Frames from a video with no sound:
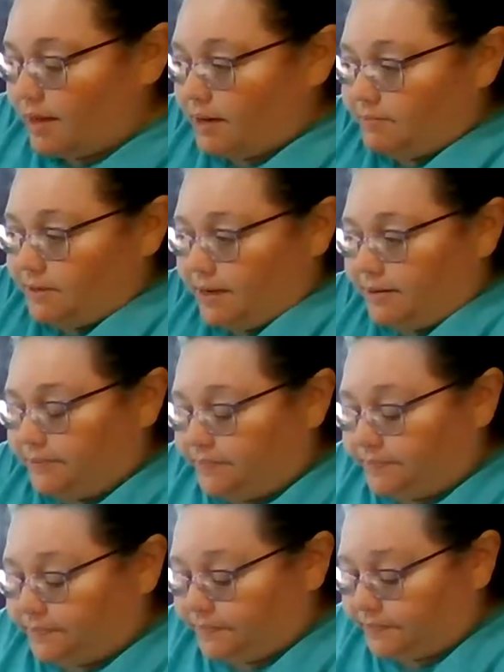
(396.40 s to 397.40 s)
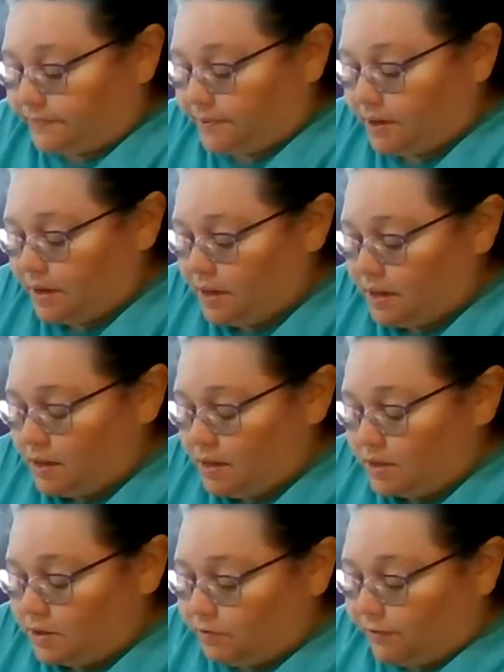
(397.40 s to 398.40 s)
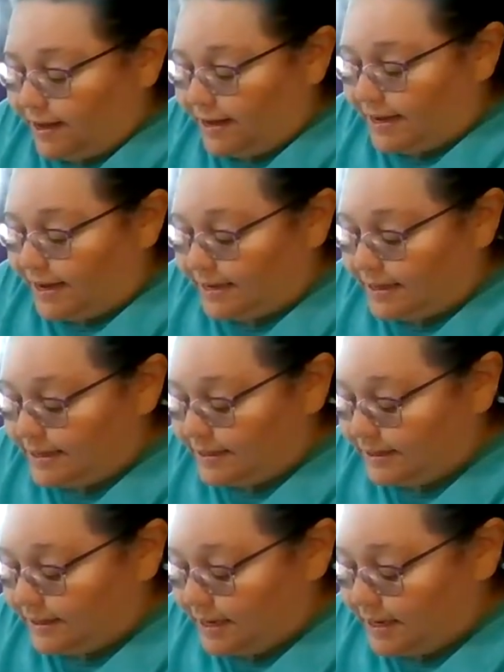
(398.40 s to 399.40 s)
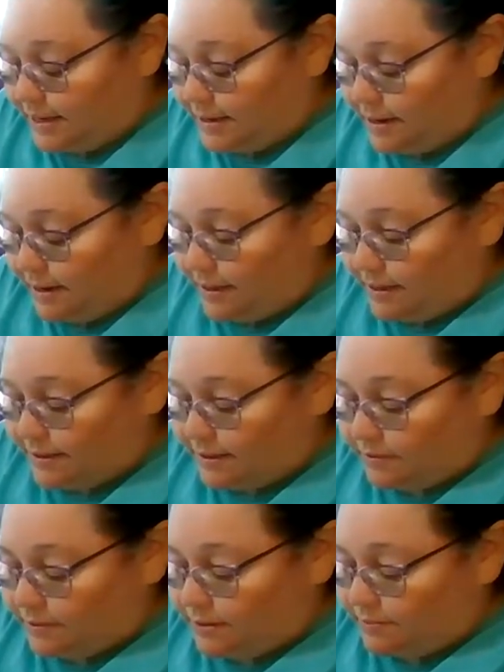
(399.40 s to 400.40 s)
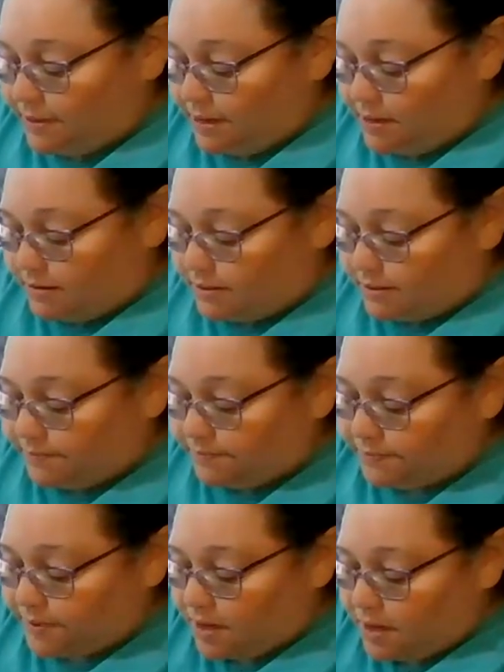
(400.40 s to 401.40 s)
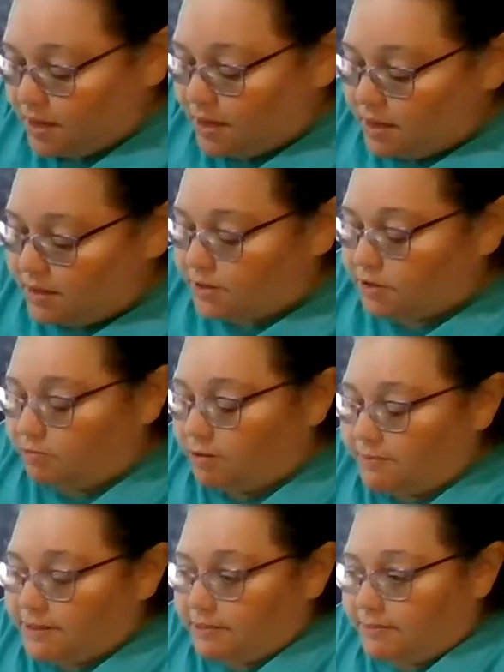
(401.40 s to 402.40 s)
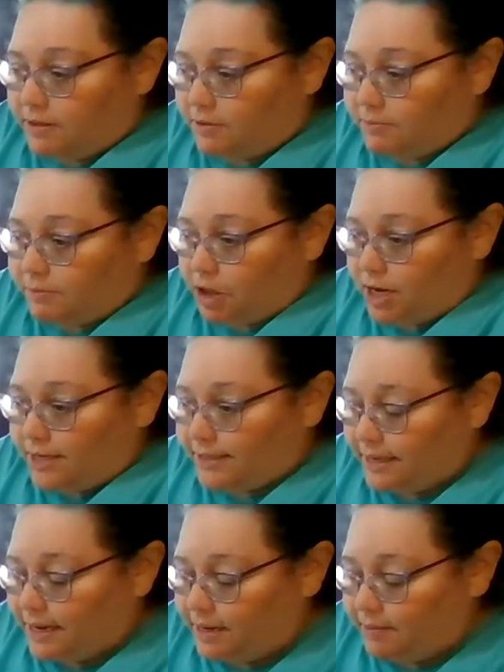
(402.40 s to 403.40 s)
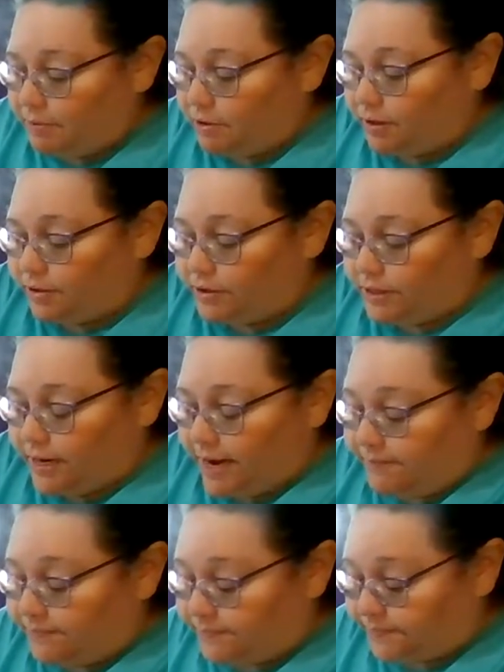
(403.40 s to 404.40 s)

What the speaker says: Get them done. So if I can get this done, then I can sew something else. So maybe some of those blocks I cut up earlier today.